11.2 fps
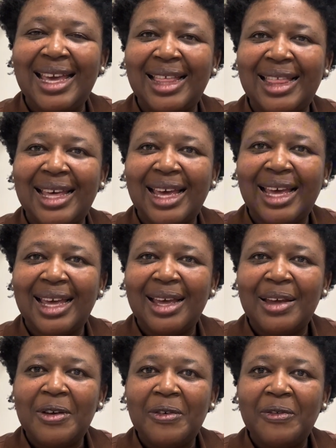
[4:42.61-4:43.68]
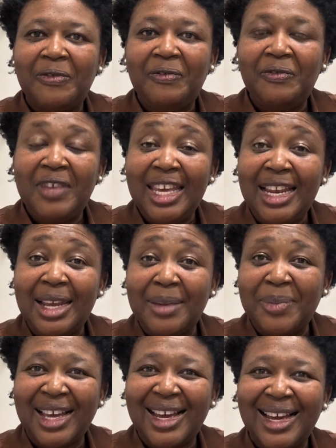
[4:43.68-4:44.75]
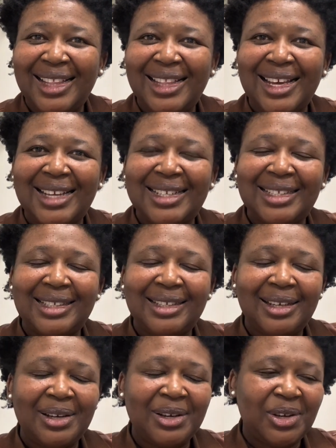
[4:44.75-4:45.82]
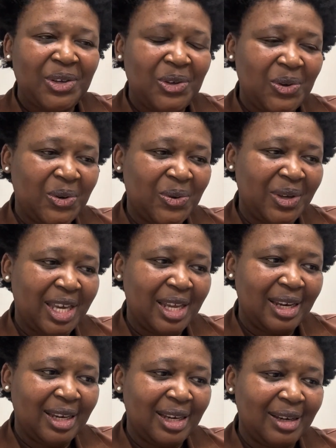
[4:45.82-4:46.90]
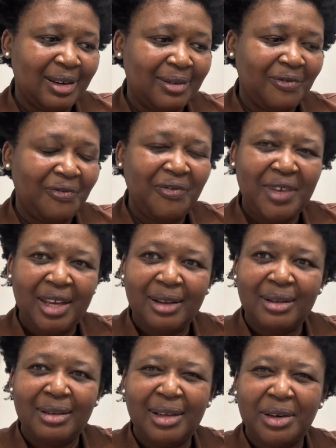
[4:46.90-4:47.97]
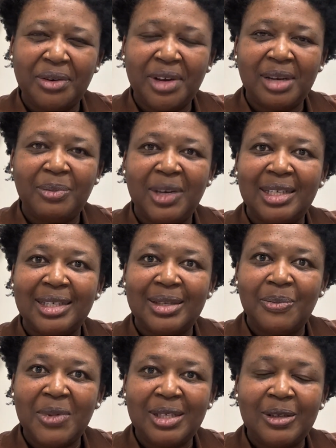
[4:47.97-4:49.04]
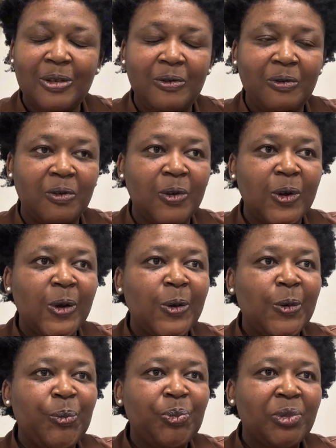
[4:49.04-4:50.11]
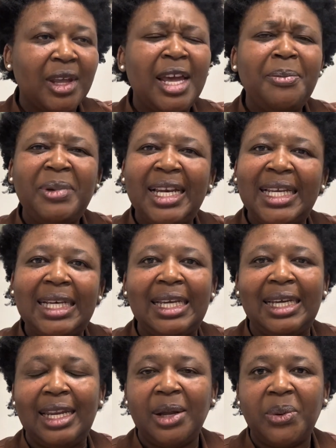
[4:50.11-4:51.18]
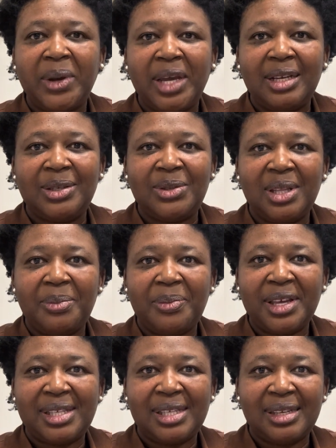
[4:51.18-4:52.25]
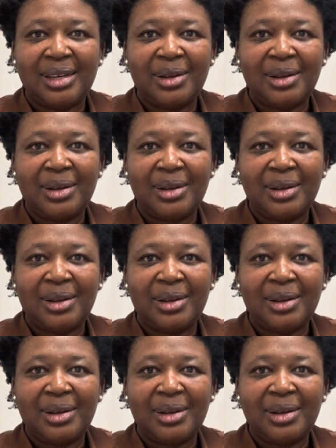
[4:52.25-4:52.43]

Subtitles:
The feeling behind that, can feel incredibly dismissive and belittling in a way to the person